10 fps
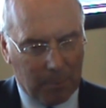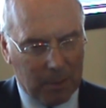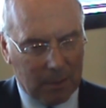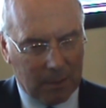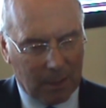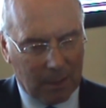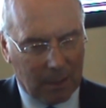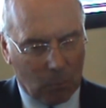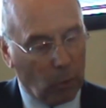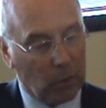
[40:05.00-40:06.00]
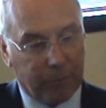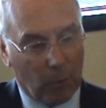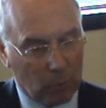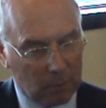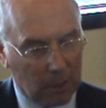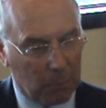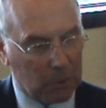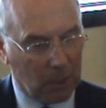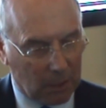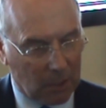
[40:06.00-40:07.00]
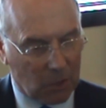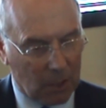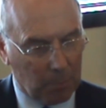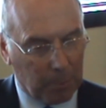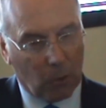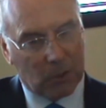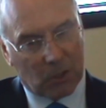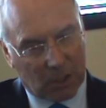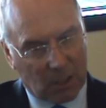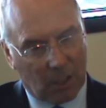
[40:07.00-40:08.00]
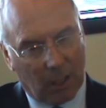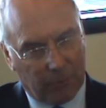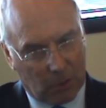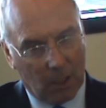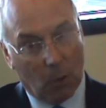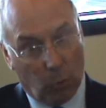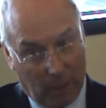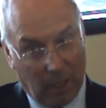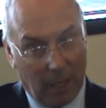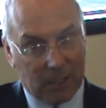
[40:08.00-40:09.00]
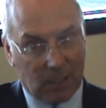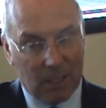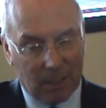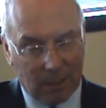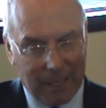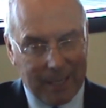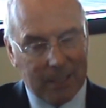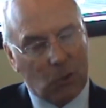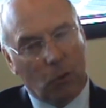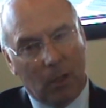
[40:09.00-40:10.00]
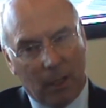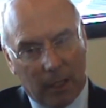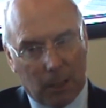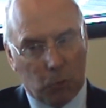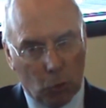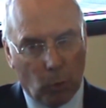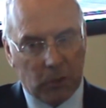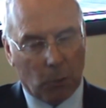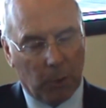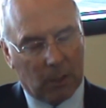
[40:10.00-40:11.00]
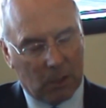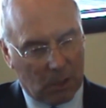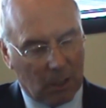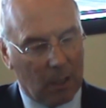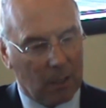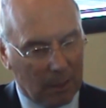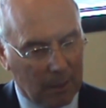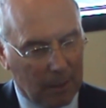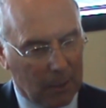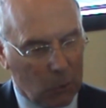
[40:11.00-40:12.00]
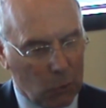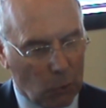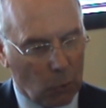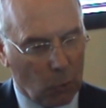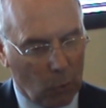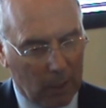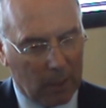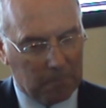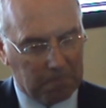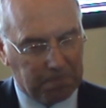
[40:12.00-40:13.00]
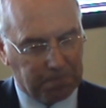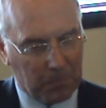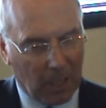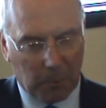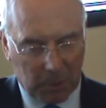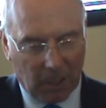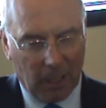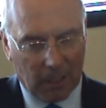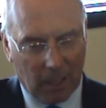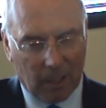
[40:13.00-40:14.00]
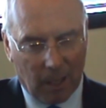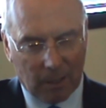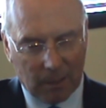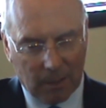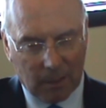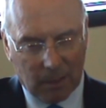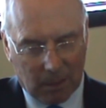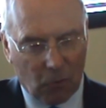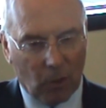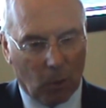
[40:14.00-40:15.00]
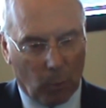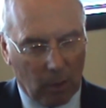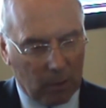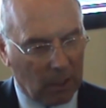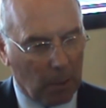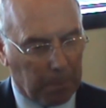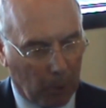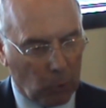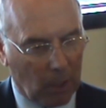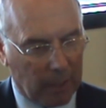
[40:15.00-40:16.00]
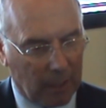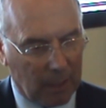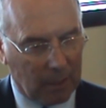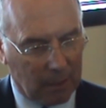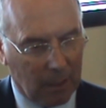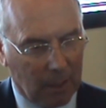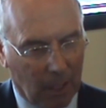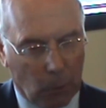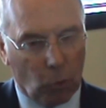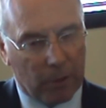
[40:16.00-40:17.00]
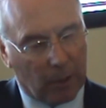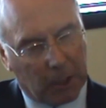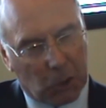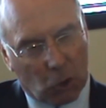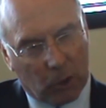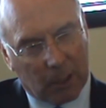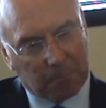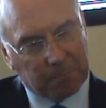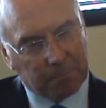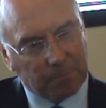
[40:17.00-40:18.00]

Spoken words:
mean, wonderful. It was great to see him, because his sister lives where I stay in Denny, so he came through once a week to see her. So it was a great night. That he did really well. He done him proud that night, and I know he thoroughly enjoyed it.